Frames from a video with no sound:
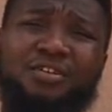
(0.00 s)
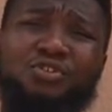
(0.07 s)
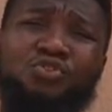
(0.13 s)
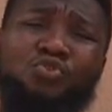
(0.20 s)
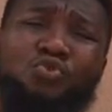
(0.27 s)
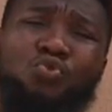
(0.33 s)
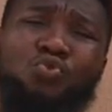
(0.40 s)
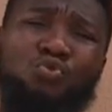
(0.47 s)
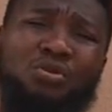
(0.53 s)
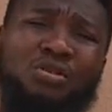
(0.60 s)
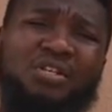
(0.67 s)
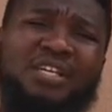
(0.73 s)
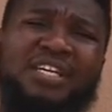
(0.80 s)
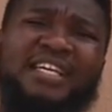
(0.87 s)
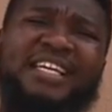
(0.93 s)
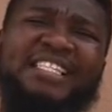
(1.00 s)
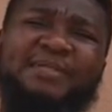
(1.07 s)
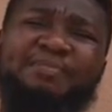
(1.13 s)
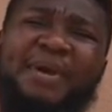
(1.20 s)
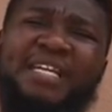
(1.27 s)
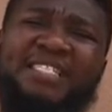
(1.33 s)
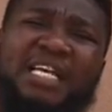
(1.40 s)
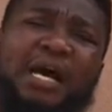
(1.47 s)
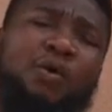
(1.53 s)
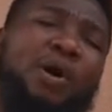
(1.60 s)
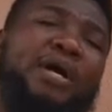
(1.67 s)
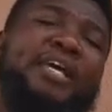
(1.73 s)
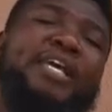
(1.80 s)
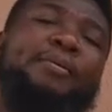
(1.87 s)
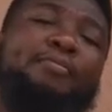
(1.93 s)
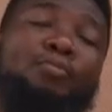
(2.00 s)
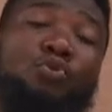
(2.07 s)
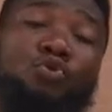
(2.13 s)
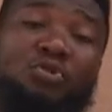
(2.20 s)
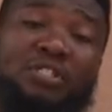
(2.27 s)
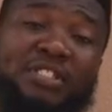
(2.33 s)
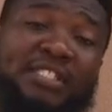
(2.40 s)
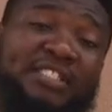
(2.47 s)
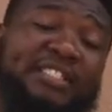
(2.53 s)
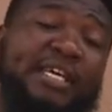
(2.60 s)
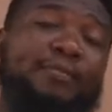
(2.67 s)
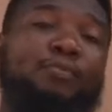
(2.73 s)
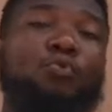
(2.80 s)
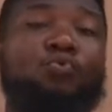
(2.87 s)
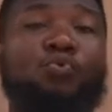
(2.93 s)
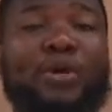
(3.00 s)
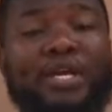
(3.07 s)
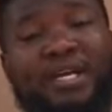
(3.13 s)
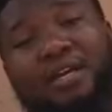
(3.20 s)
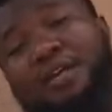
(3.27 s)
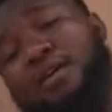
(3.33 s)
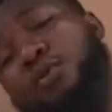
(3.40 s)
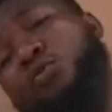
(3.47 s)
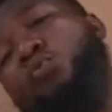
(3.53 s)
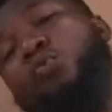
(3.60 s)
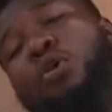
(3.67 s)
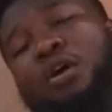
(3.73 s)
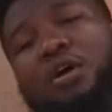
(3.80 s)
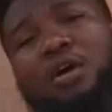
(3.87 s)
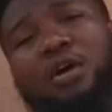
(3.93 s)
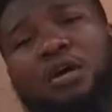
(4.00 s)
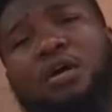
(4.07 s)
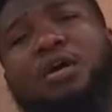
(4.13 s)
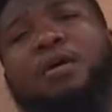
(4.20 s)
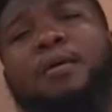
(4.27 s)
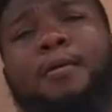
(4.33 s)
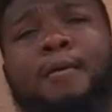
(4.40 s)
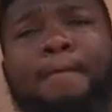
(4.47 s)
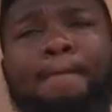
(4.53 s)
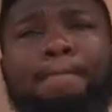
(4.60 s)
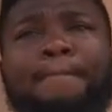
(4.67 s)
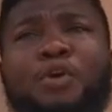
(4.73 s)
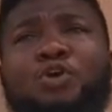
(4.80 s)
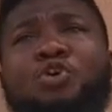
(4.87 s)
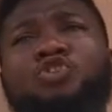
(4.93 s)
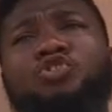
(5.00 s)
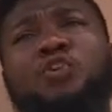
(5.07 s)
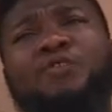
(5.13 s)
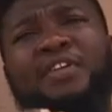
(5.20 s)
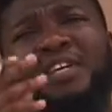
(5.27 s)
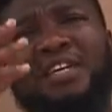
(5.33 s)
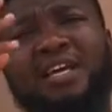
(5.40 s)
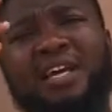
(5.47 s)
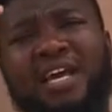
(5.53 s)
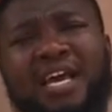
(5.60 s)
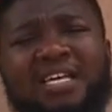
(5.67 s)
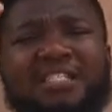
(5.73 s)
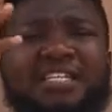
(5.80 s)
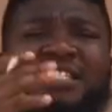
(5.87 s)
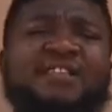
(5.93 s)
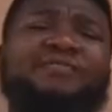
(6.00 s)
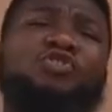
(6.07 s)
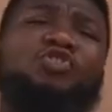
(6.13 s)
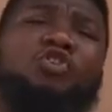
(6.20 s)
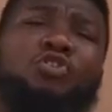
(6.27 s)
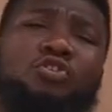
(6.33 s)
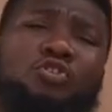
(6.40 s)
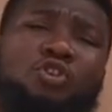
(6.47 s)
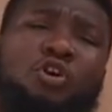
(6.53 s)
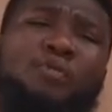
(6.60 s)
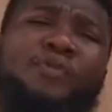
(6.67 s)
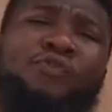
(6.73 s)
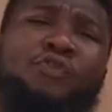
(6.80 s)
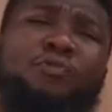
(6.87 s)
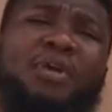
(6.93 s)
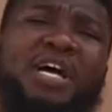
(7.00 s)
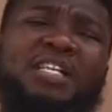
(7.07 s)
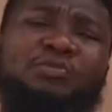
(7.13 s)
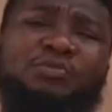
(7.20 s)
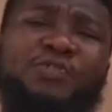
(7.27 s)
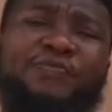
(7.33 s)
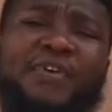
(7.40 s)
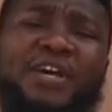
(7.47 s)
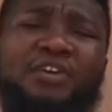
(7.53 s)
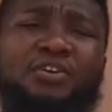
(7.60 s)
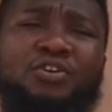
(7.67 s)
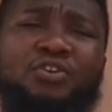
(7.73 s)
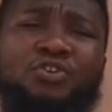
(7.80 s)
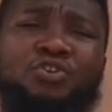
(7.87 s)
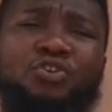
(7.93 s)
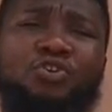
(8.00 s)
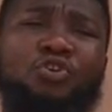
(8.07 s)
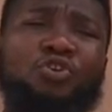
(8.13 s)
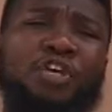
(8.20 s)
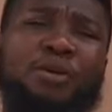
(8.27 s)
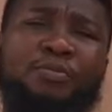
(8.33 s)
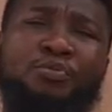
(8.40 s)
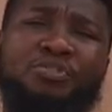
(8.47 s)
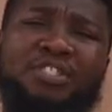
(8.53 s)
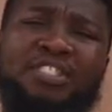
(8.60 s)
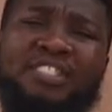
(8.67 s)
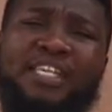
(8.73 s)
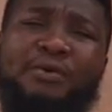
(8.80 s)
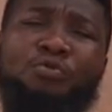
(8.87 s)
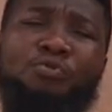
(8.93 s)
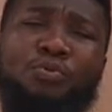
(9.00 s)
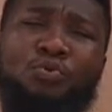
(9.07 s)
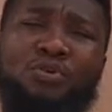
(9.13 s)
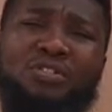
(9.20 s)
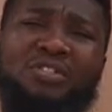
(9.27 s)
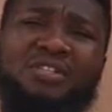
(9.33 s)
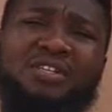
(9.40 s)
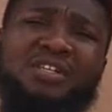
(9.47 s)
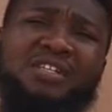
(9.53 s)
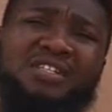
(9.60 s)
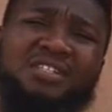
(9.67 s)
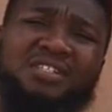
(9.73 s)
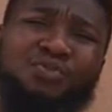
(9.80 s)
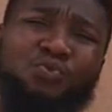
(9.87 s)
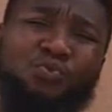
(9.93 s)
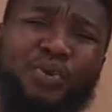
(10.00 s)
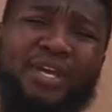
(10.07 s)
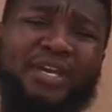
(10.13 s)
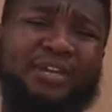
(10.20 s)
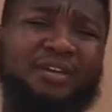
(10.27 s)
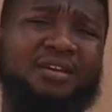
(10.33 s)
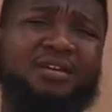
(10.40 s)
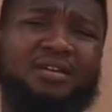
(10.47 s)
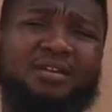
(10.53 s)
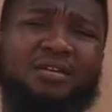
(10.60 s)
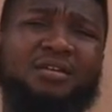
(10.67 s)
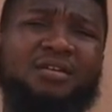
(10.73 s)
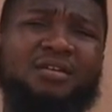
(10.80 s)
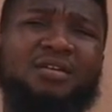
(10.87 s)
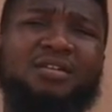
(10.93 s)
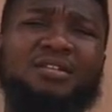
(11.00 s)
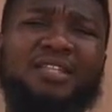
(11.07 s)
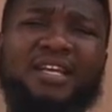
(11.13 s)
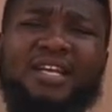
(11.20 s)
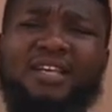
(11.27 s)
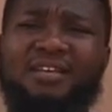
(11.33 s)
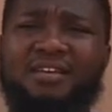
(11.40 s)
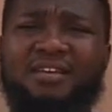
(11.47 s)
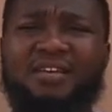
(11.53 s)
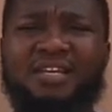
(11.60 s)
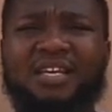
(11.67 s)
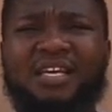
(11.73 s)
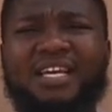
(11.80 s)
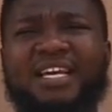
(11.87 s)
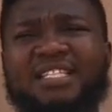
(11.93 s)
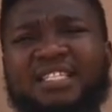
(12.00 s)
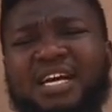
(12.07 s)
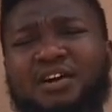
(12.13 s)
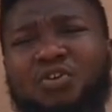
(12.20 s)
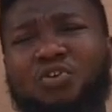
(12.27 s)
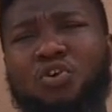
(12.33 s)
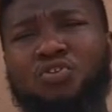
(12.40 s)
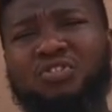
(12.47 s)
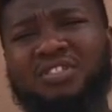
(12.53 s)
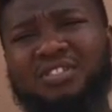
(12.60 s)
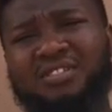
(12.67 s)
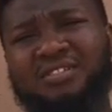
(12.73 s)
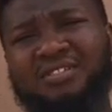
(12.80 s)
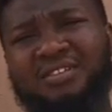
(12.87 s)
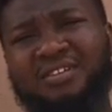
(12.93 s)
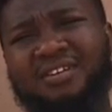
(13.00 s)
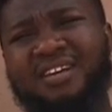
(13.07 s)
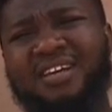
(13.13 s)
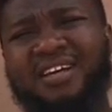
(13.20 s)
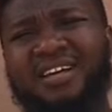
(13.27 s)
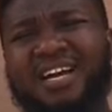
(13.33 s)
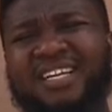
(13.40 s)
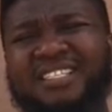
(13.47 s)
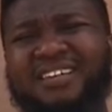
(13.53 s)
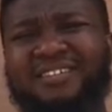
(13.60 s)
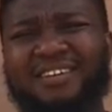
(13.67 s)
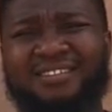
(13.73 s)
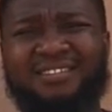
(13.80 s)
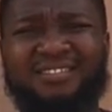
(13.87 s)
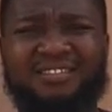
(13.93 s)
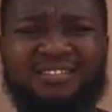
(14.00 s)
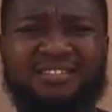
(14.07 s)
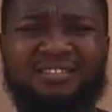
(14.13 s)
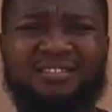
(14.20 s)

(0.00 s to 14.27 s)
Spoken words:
Two, it makes our immune system weak because of the excessive sun coming from the atmosphere. Your immune system will be what? Weak. Three, it can cause cataracts.